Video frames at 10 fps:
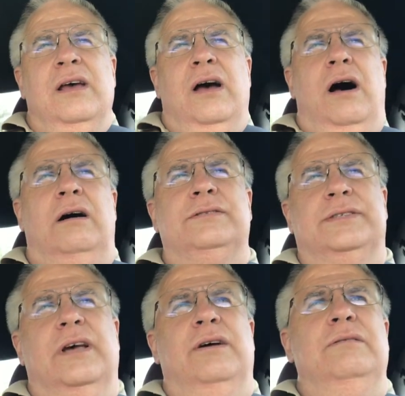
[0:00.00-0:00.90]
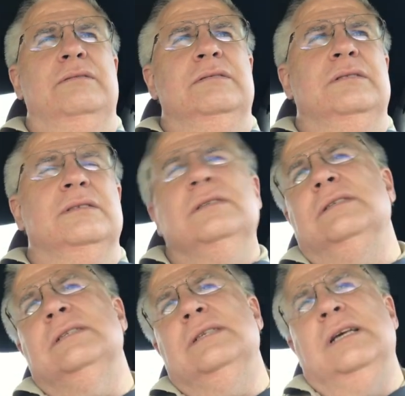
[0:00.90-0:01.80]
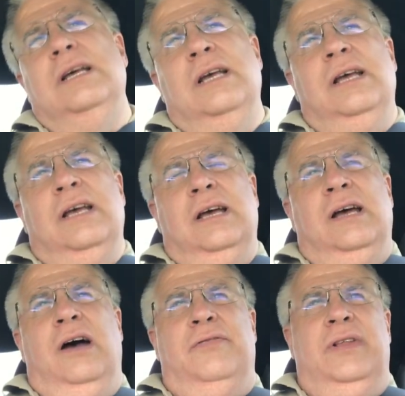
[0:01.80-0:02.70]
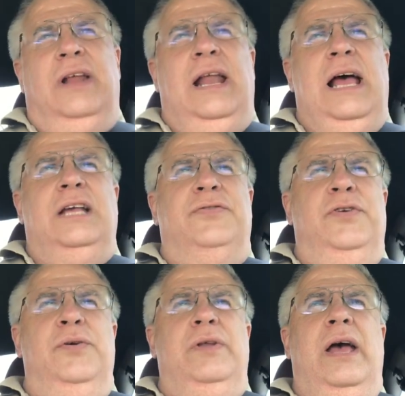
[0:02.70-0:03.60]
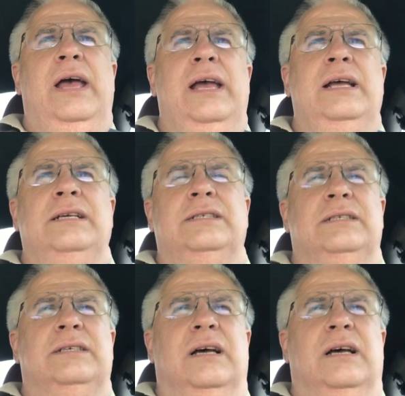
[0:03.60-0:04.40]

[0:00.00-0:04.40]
Also, over the last few days,